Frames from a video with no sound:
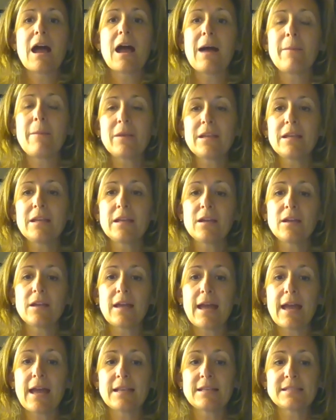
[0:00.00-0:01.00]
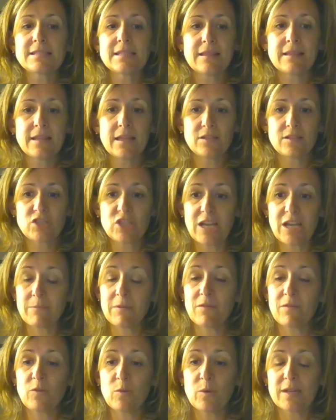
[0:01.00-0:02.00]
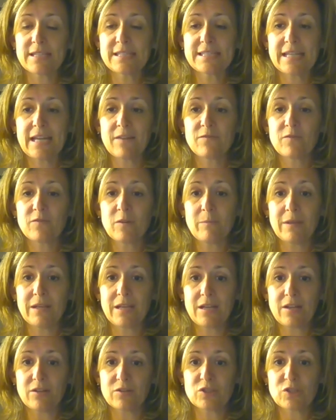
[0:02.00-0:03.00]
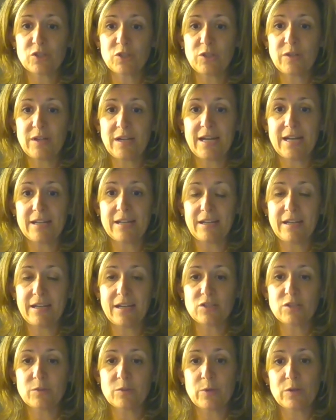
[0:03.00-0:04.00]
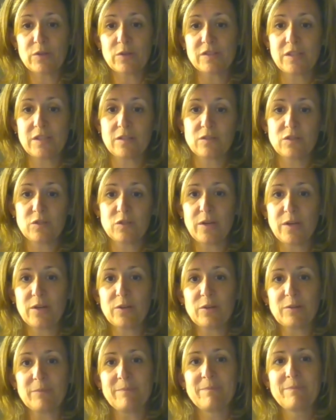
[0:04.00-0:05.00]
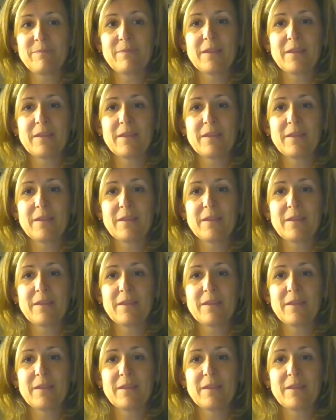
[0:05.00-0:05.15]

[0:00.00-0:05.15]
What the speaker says: I'm going to hit end, and then Jamie, if you want to stay on for a minute, I'll show you how to add your person to our group.